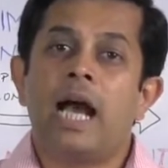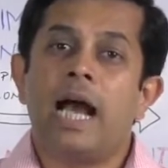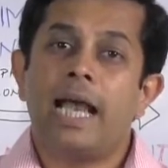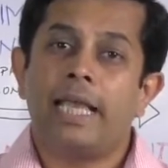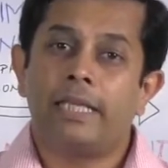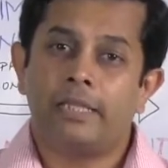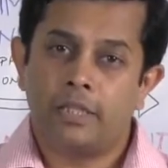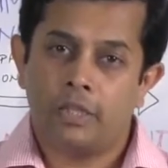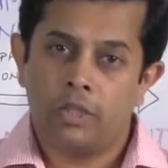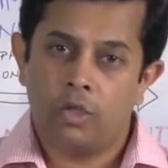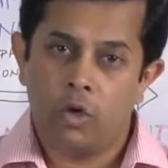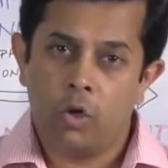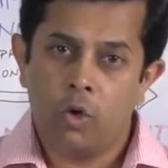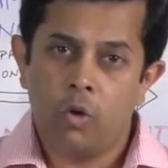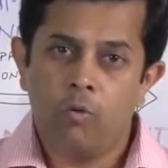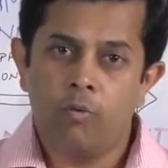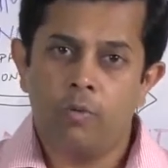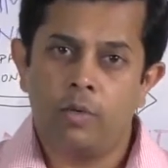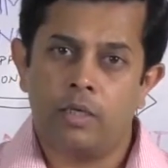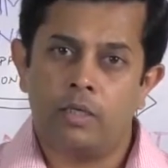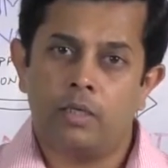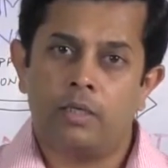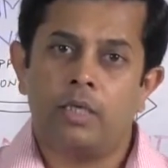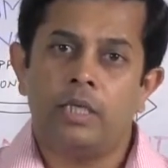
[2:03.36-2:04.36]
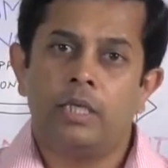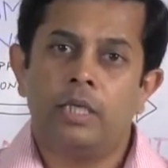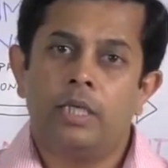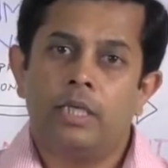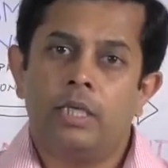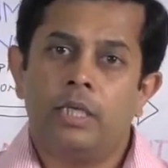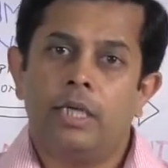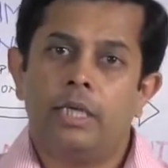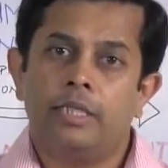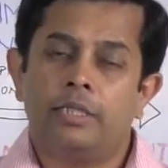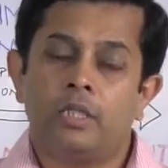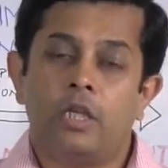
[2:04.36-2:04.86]
Eisenhower.
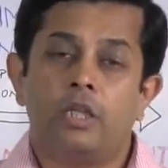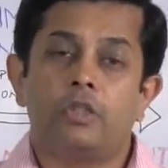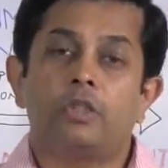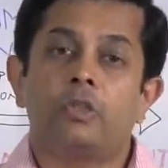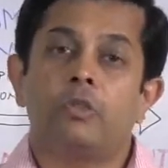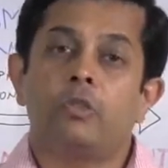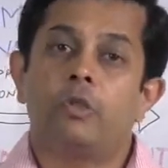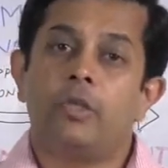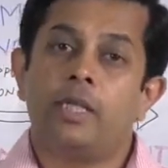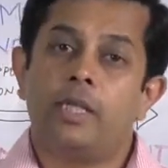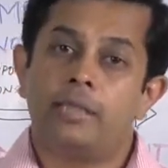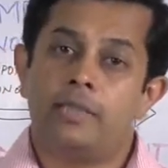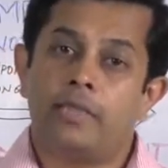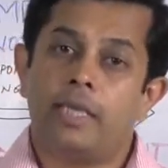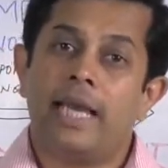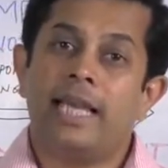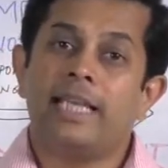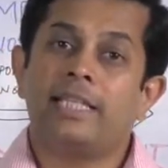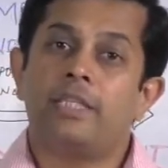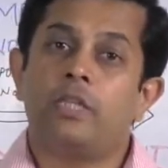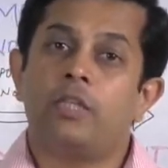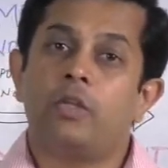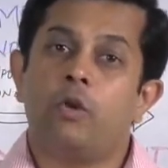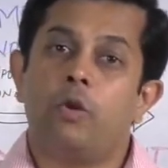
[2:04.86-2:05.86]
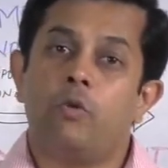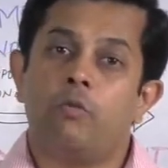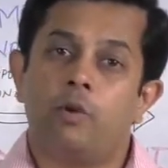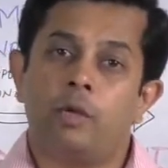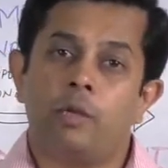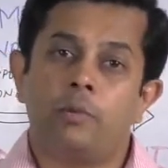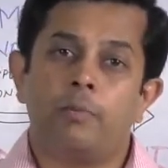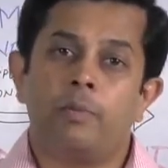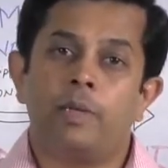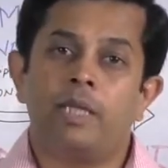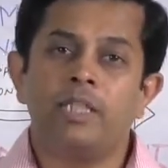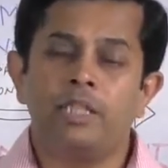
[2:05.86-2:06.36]
It's also known as the
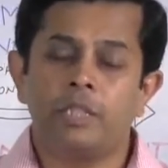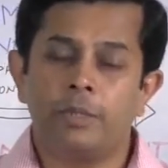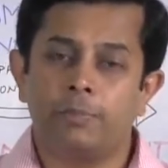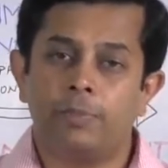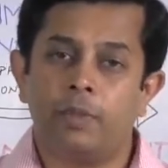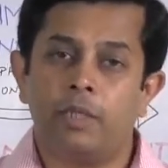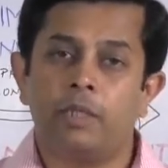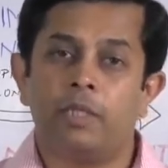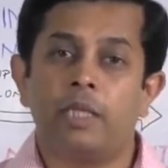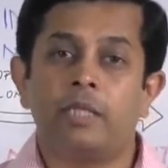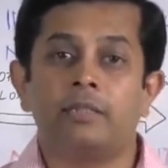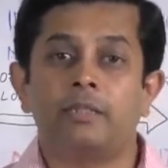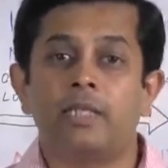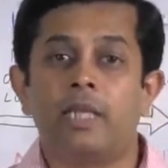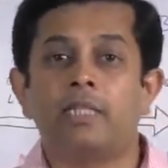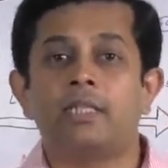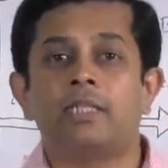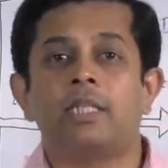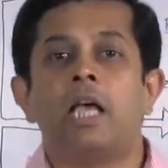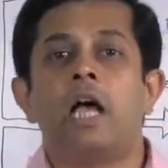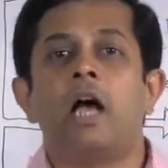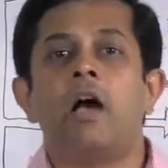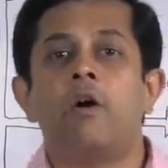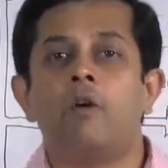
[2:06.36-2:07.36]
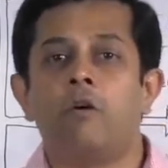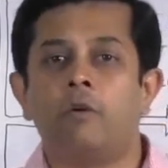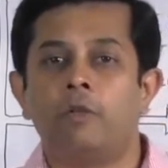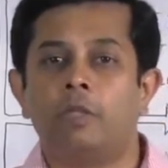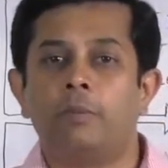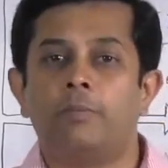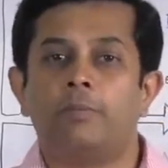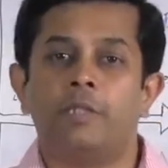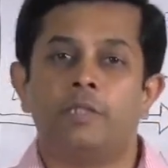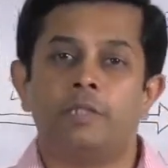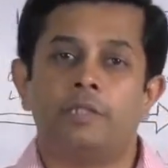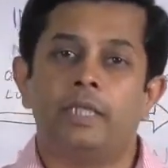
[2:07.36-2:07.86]
Eisenhower principle, and that's how
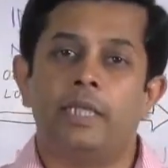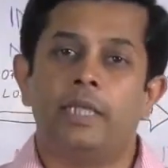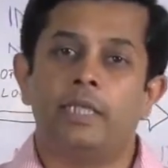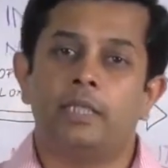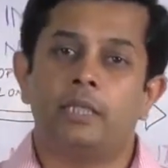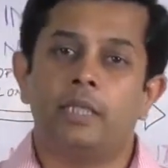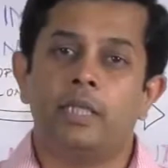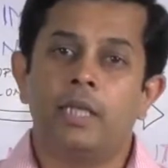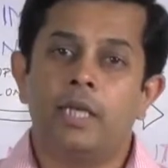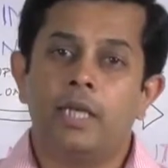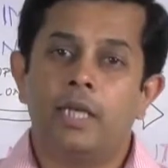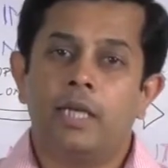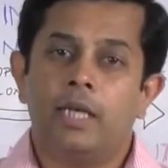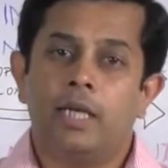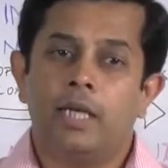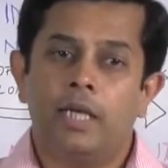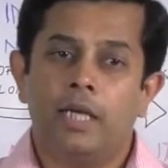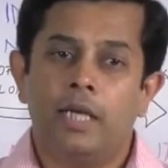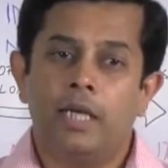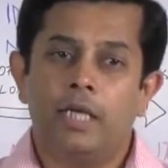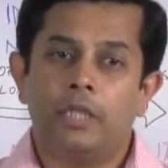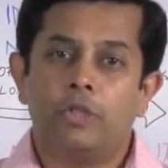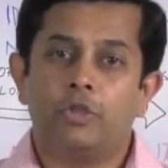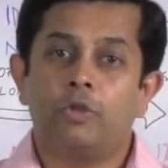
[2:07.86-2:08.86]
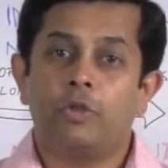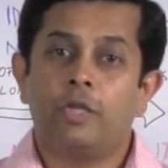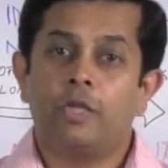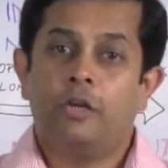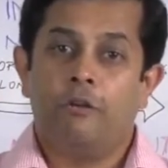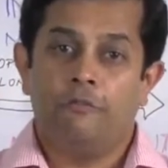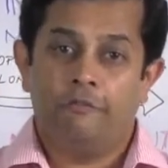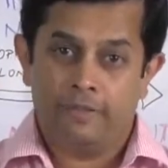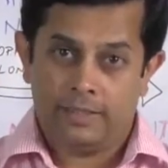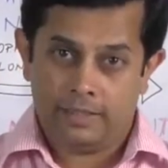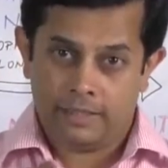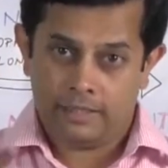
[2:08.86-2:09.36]
the president took care
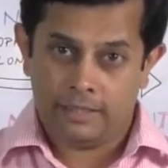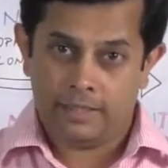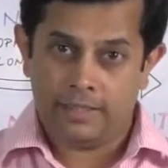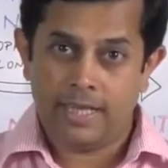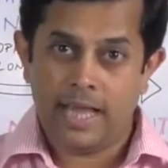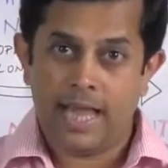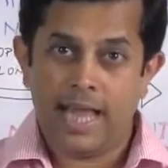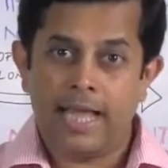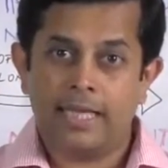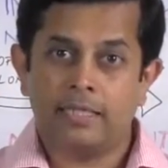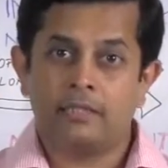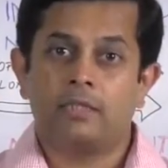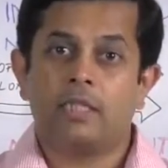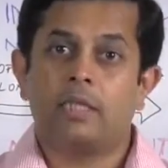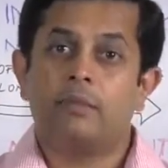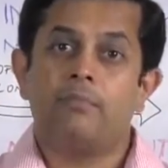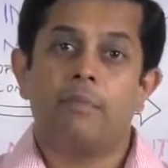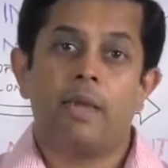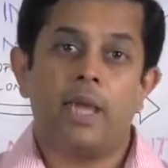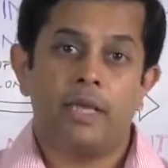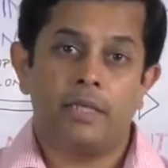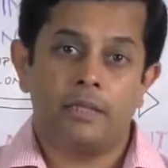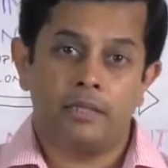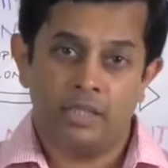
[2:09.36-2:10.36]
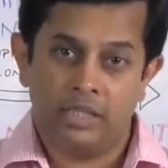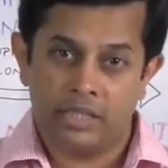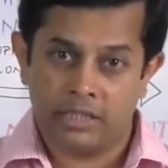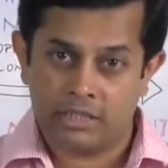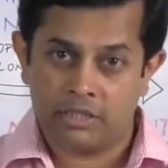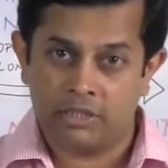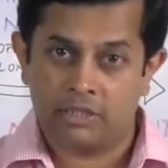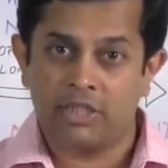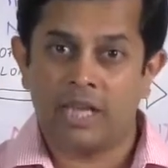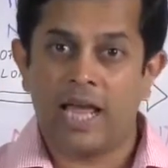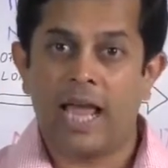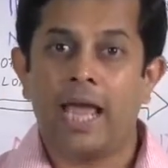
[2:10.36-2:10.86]
of his tasks and managed
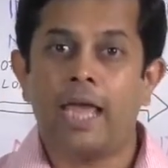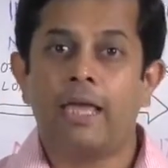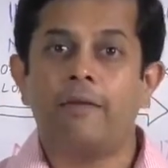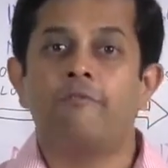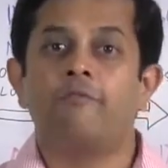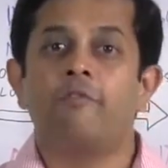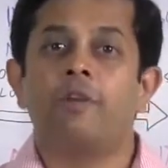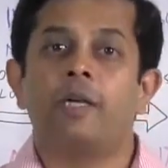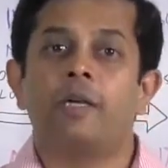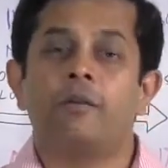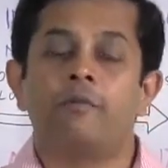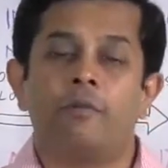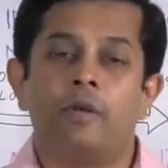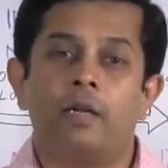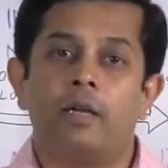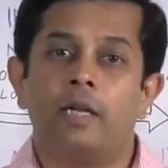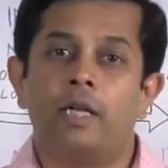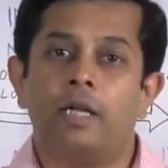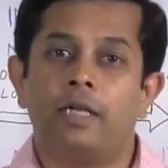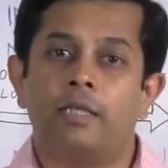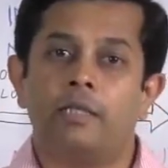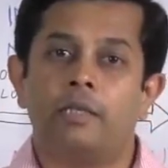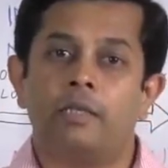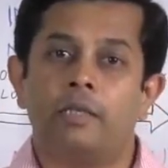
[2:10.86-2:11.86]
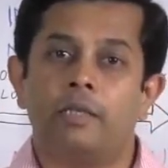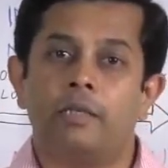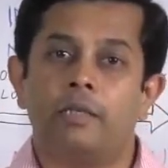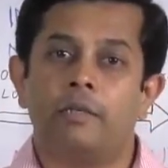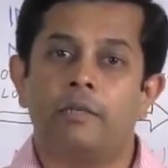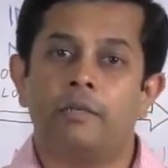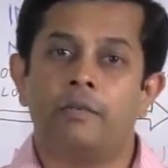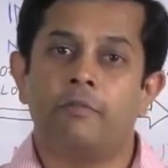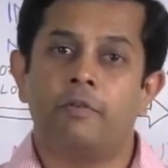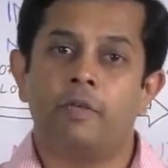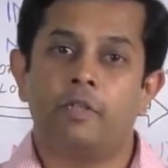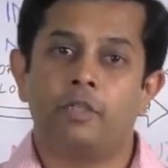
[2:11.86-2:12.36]
his time very well, and
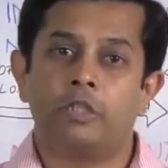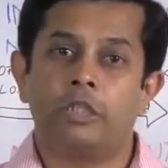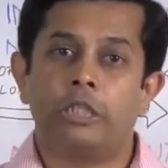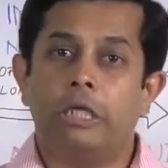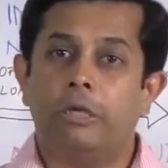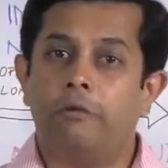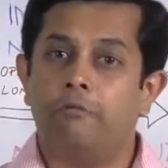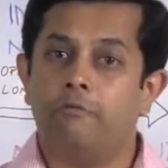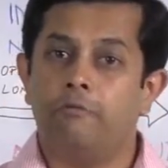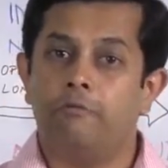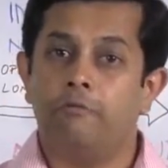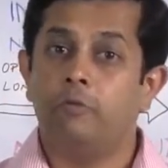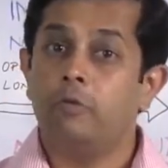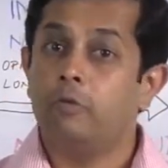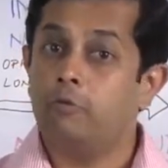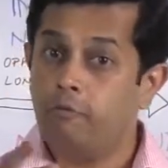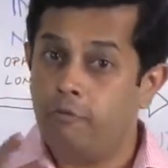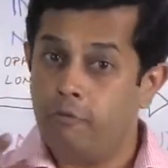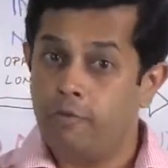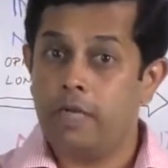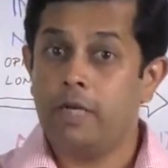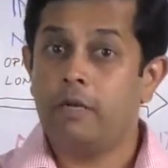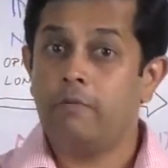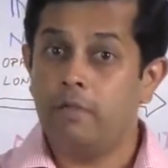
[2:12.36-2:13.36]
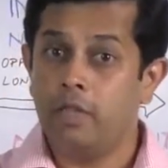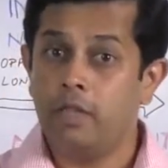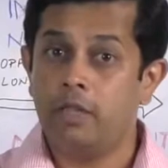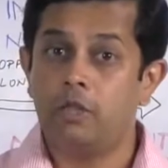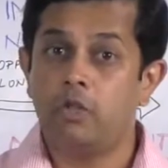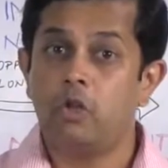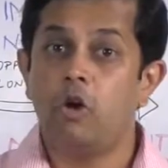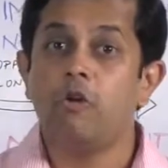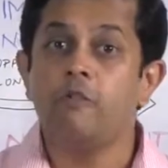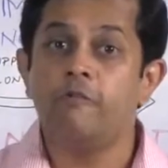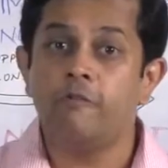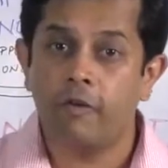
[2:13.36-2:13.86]
he was very well
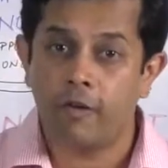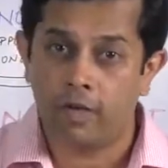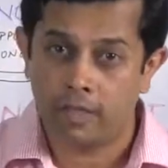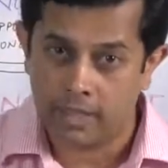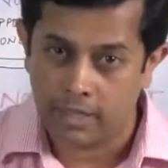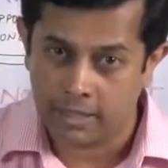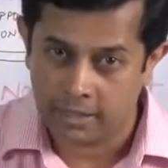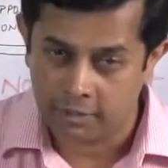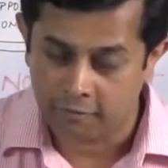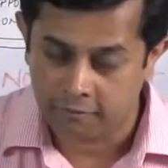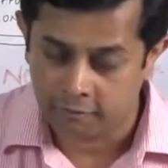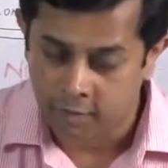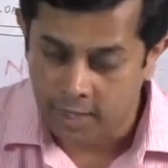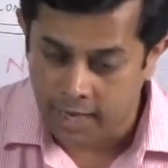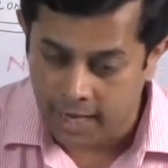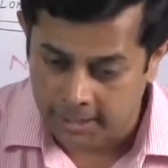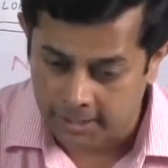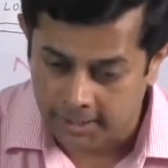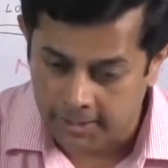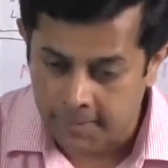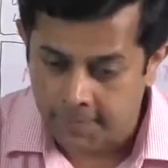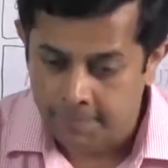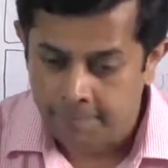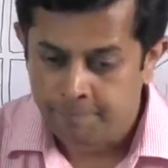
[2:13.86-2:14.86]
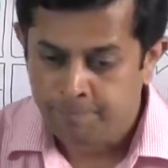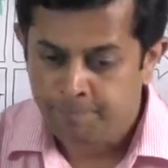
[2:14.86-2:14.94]
known for that, in fact.